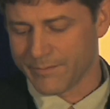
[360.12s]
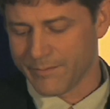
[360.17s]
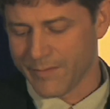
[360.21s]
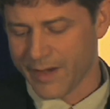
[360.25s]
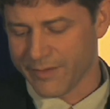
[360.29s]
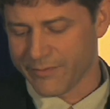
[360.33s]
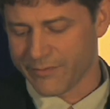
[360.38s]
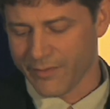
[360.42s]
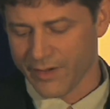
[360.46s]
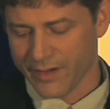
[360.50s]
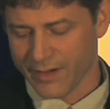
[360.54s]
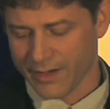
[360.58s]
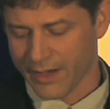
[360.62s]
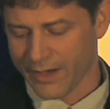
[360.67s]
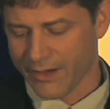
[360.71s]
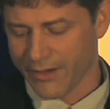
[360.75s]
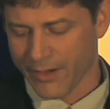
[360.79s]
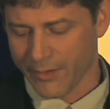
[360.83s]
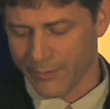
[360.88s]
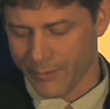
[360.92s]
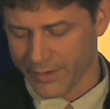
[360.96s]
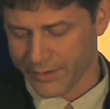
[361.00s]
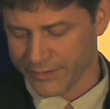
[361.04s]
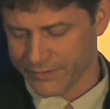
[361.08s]
my friend
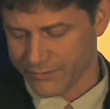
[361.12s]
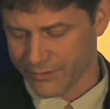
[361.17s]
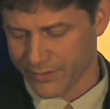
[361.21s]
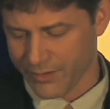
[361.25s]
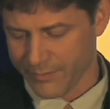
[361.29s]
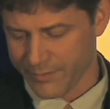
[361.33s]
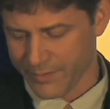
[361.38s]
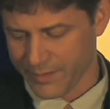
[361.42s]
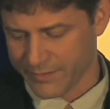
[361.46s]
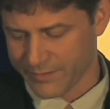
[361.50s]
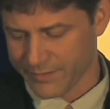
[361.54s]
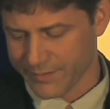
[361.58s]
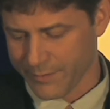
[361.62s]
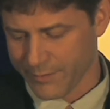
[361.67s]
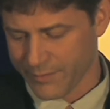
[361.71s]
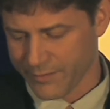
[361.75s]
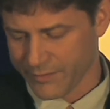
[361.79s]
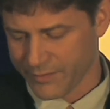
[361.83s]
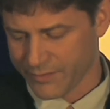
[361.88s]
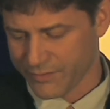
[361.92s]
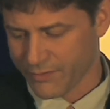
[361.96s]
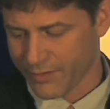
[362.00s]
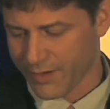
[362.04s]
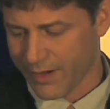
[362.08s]
Larry Wickstrom in some
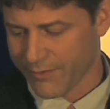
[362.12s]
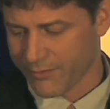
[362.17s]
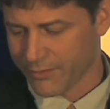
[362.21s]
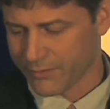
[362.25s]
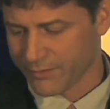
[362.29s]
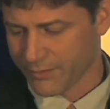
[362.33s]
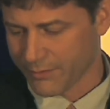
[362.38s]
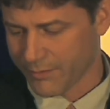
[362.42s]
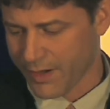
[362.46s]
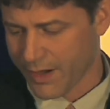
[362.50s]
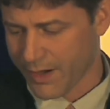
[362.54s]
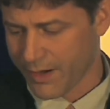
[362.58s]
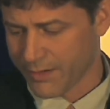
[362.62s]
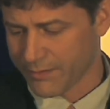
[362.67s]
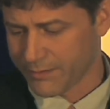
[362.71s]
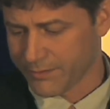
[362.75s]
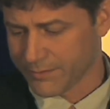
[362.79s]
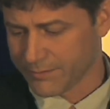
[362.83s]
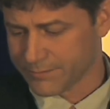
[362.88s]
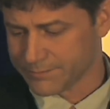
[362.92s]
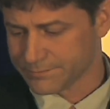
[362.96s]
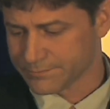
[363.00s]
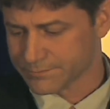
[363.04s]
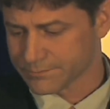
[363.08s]
of his travels around.
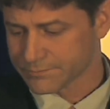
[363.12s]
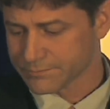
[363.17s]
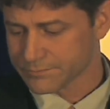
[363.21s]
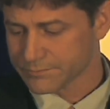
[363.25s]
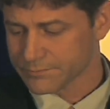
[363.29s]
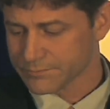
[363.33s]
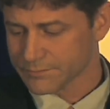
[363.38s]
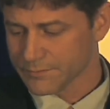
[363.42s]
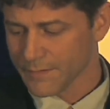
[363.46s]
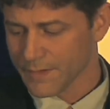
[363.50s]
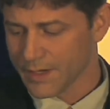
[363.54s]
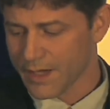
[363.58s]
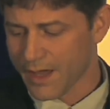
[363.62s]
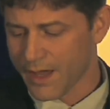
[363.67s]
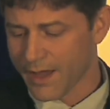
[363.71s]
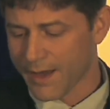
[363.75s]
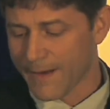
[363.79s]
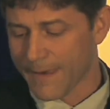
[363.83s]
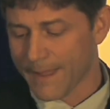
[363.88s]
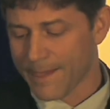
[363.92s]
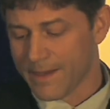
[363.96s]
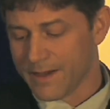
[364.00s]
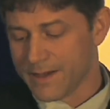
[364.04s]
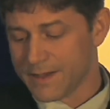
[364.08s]

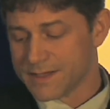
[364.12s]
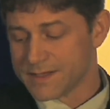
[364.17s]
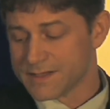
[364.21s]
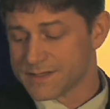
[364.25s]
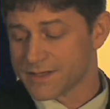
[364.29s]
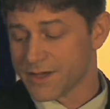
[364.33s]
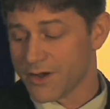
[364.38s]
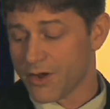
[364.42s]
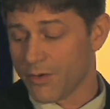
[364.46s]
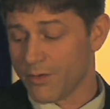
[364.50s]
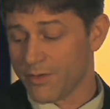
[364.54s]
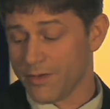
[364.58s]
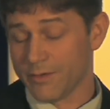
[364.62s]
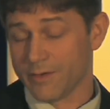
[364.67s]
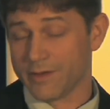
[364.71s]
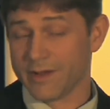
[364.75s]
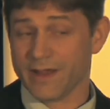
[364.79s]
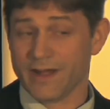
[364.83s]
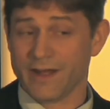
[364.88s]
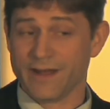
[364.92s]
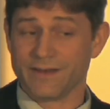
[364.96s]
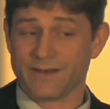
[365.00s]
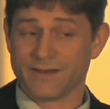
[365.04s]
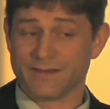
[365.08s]
So we'll
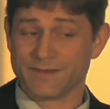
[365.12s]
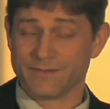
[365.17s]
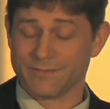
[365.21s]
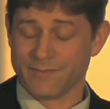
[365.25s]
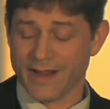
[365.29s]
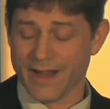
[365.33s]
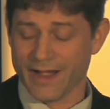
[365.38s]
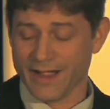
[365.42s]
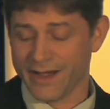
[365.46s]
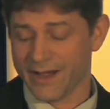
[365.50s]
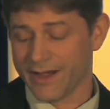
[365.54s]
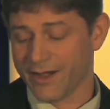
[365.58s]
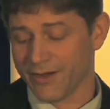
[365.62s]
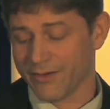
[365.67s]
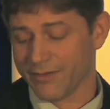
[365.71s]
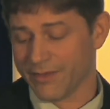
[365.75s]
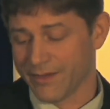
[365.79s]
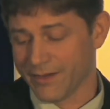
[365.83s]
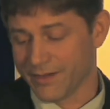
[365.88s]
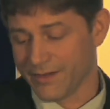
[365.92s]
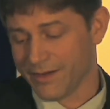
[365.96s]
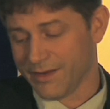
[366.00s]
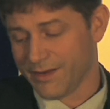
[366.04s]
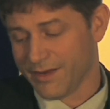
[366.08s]
get into some data here.
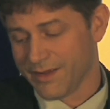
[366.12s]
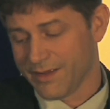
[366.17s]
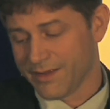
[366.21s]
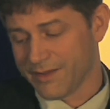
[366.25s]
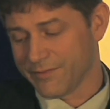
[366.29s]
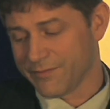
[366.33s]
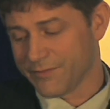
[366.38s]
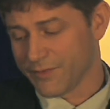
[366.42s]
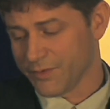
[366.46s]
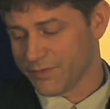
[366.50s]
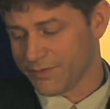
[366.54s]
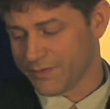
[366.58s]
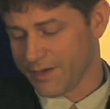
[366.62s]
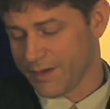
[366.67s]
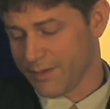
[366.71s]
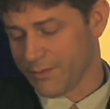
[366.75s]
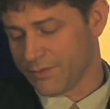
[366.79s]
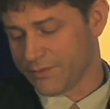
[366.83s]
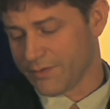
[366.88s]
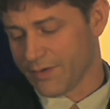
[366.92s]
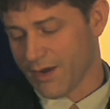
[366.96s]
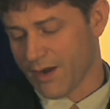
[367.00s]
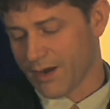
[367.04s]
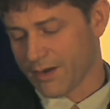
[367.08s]
The first thing
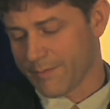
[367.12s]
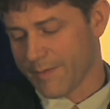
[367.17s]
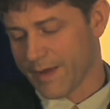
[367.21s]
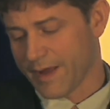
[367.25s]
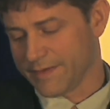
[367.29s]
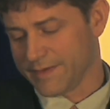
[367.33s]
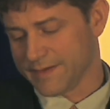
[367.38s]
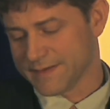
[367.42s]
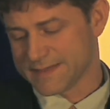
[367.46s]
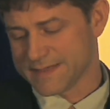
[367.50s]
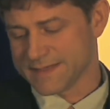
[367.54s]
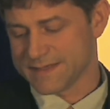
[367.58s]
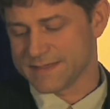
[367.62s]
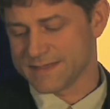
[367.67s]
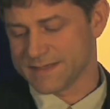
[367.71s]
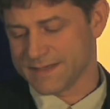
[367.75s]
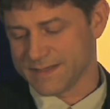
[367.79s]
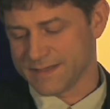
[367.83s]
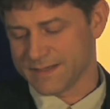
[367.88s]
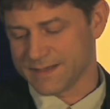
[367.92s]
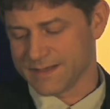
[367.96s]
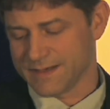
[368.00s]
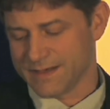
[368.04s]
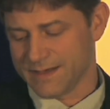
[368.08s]
we'll talk about, this is
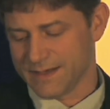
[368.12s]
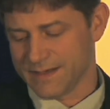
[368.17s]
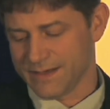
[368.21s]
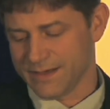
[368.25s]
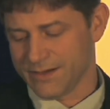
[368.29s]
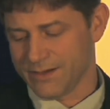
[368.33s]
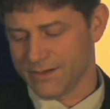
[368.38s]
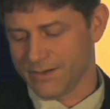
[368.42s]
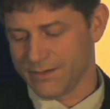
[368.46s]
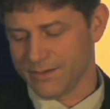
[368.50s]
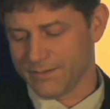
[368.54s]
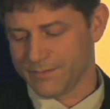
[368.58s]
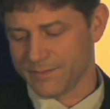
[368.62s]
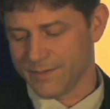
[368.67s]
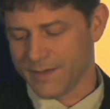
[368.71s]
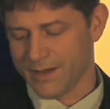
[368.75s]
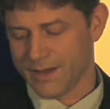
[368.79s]
a little